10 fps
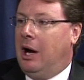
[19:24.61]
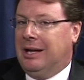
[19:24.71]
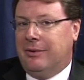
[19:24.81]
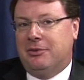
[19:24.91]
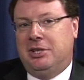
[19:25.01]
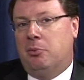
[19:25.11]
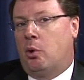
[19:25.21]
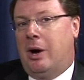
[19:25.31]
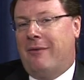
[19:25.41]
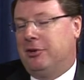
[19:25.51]
I'd love to see
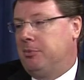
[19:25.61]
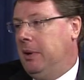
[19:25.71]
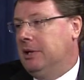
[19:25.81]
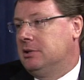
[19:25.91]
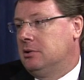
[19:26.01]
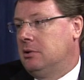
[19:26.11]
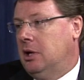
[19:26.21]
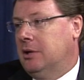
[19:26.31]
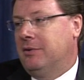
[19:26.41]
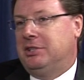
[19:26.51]
more office space.
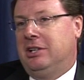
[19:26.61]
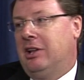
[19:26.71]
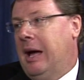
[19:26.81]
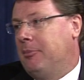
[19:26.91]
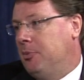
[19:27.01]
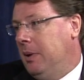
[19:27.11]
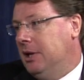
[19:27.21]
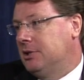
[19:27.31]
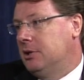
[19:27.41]
I'd love to see lab space.